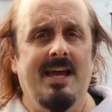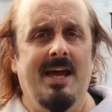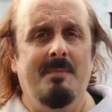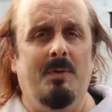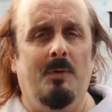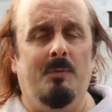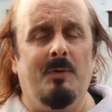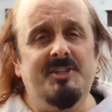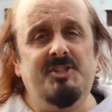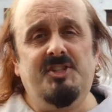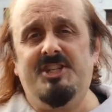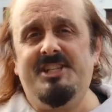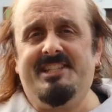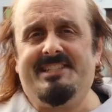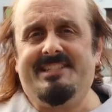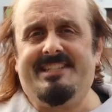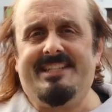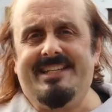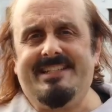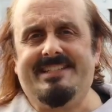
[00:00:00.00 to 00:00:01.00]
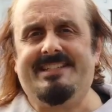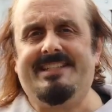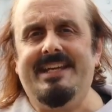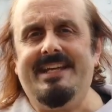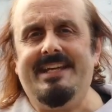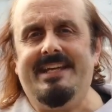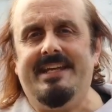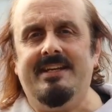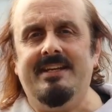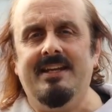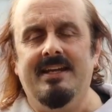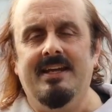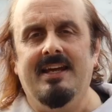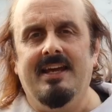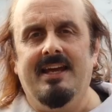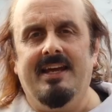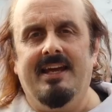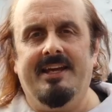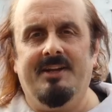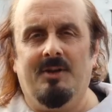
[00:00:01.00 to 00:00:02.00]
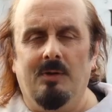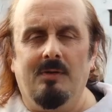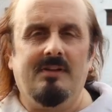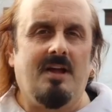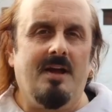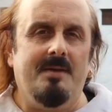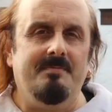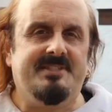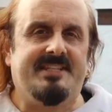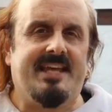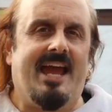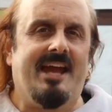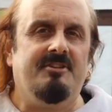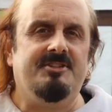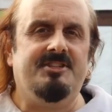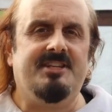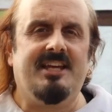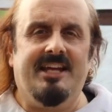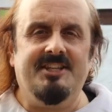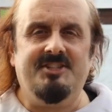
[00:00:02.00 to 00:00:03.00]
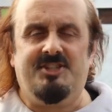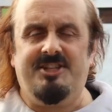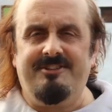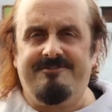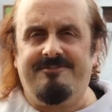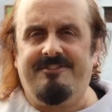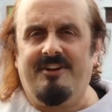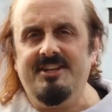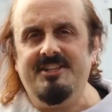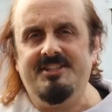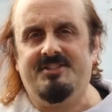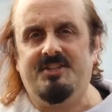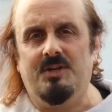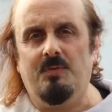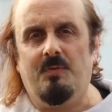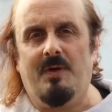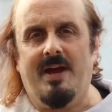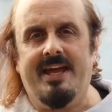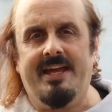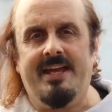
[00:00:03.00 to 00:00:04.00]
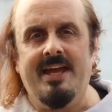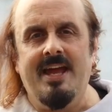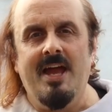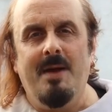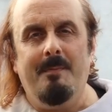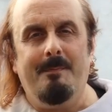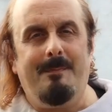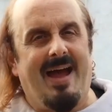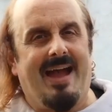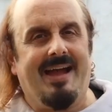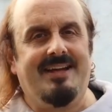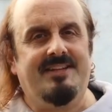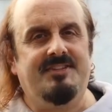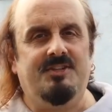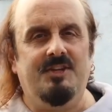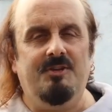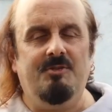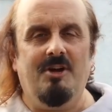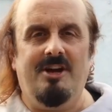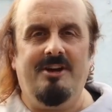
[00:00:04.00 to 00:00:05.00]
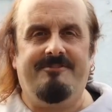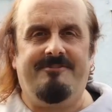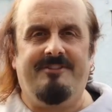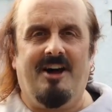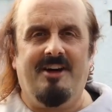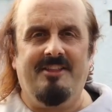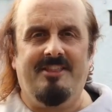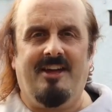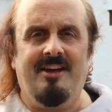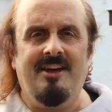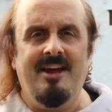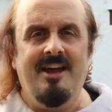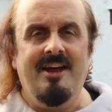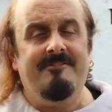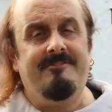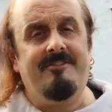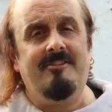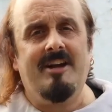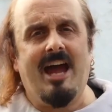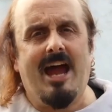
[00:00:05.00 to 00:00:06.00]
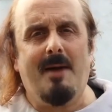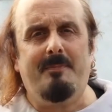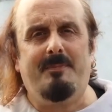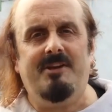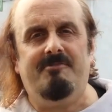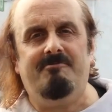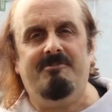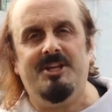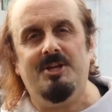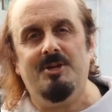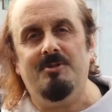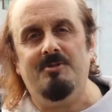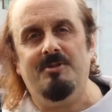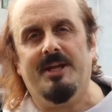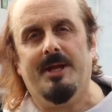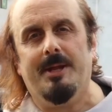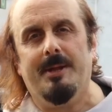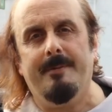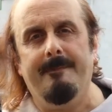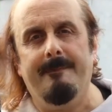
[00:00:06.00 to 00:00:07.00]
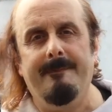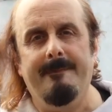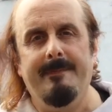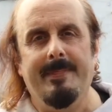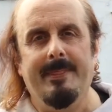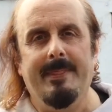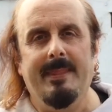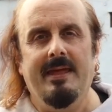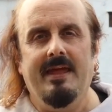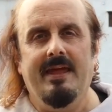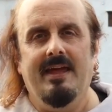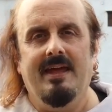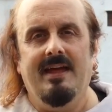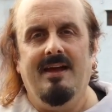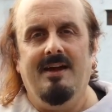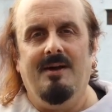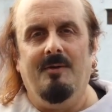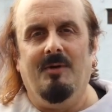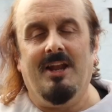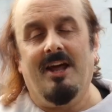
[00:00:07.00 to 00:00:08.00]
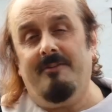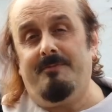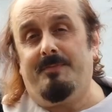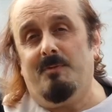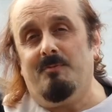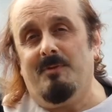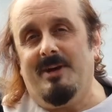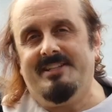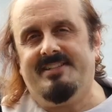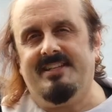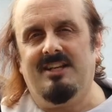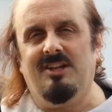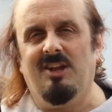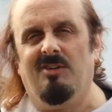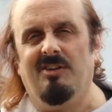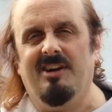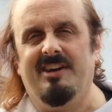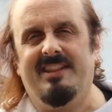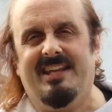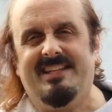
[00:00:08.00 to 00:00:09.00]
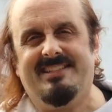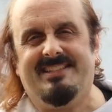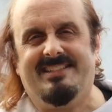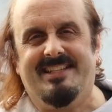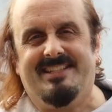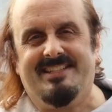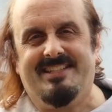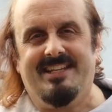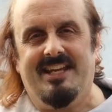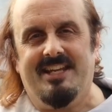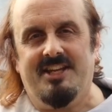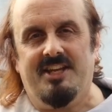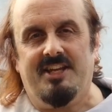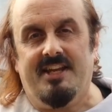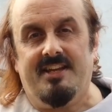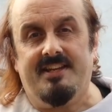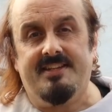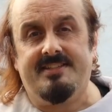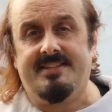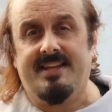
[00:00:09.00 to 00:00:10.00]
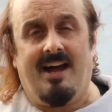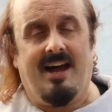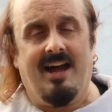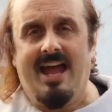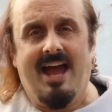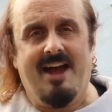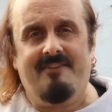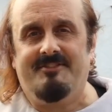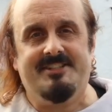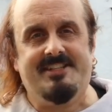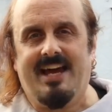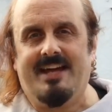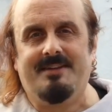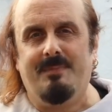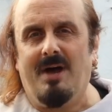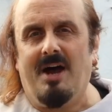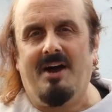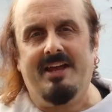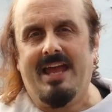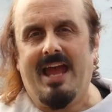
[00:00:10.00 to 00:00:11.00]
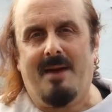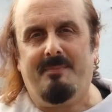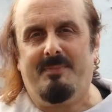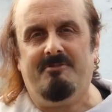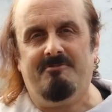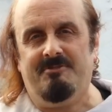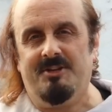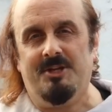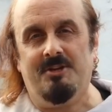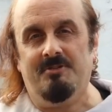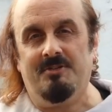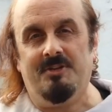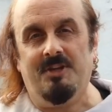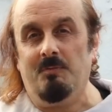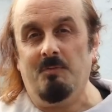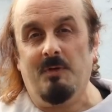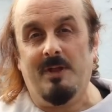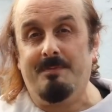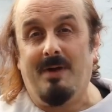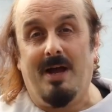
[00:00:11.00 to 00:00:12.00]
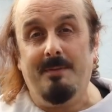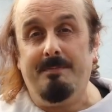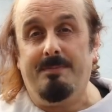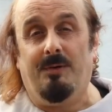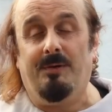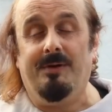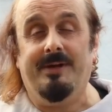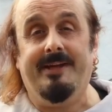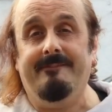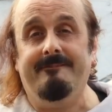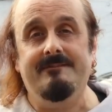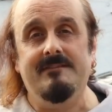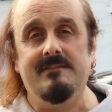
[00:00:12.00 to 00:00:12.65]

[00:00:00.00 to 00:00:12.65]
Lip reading: But when she's 16, it all comes out and she finds her way back to her father for a happy reunion. Well, I've been waiting longer than 16 years. I haven't had my happy reunion with my boy.